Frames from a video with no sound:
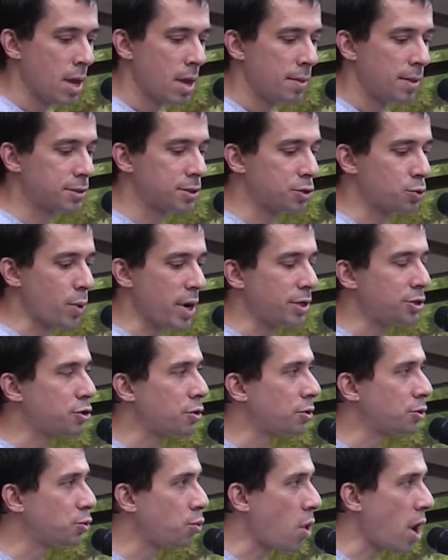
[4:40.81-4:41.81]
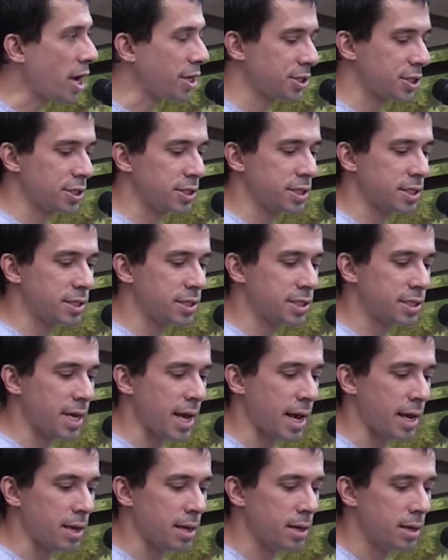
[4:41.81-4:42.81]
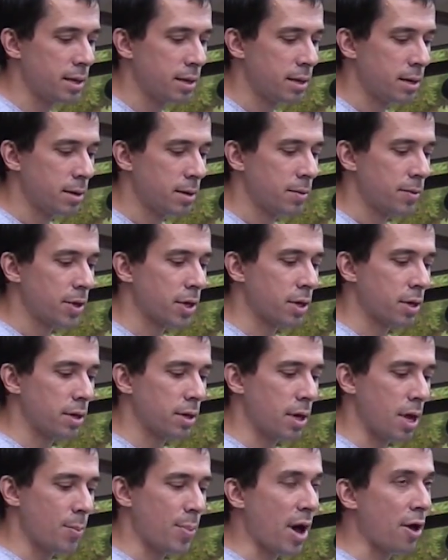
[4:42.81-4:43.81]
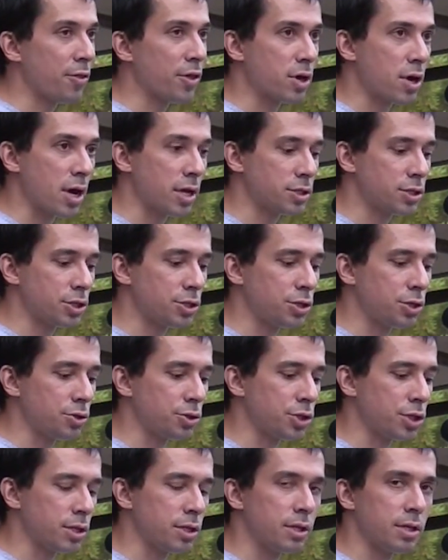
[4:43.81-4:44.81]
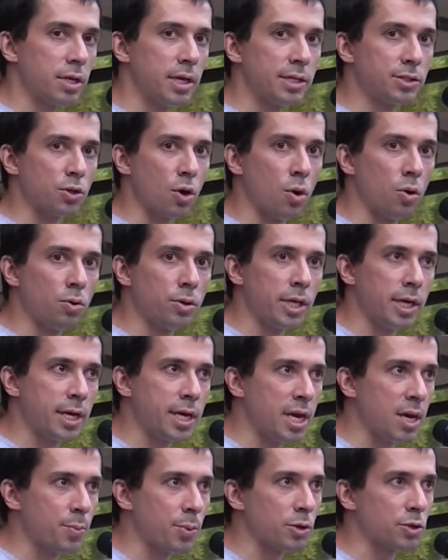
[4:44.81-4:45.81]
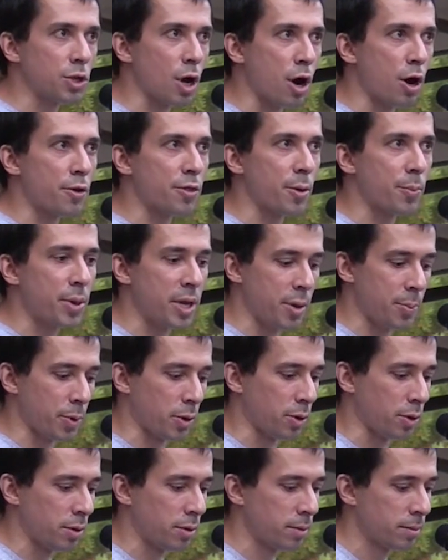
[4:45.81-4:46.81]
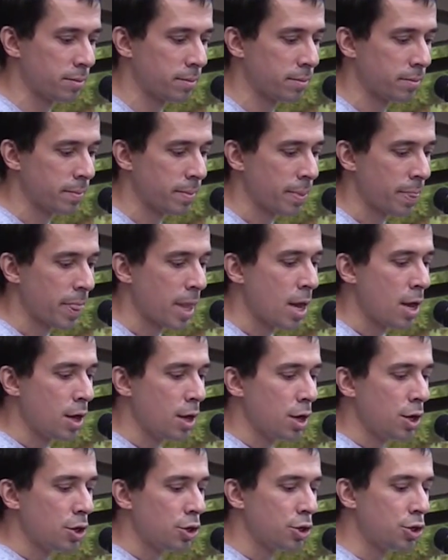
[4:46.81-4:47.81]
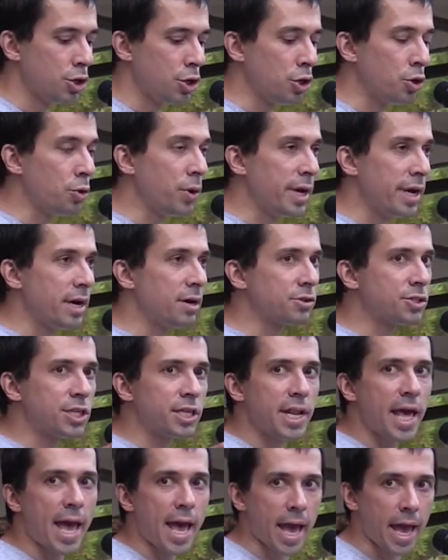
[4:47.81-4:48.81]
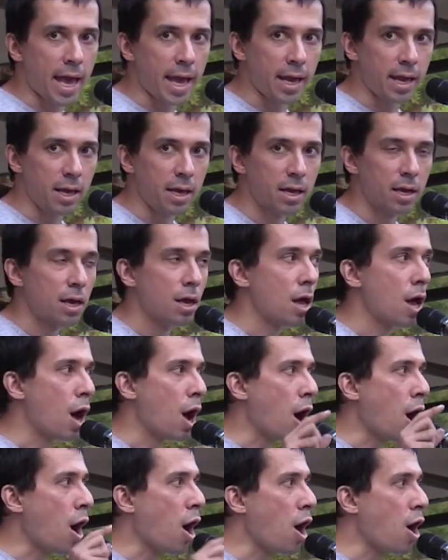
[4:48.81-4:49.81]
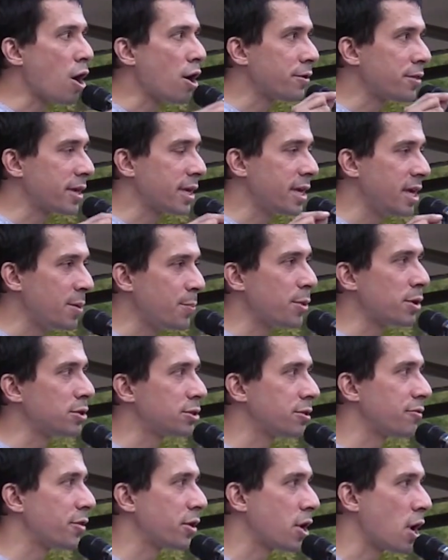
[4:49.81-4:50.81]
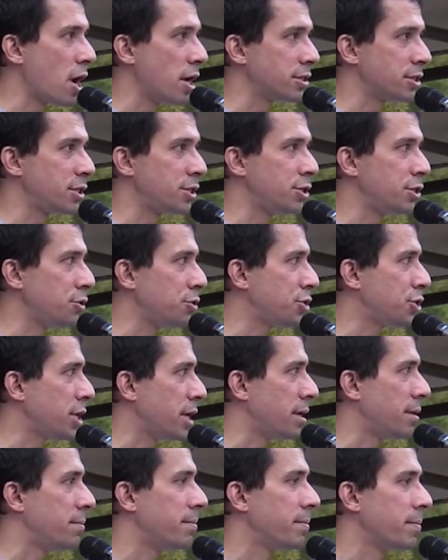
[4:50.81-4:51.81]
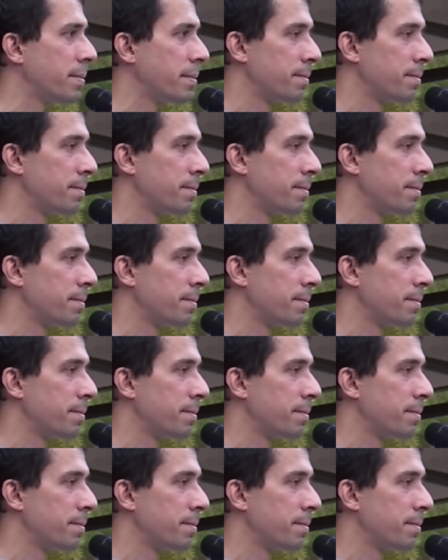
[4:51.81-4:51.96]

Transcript: This is why George Washington said about the Constitution, its only keepers are the people. You here today are the keepers of the Constitution.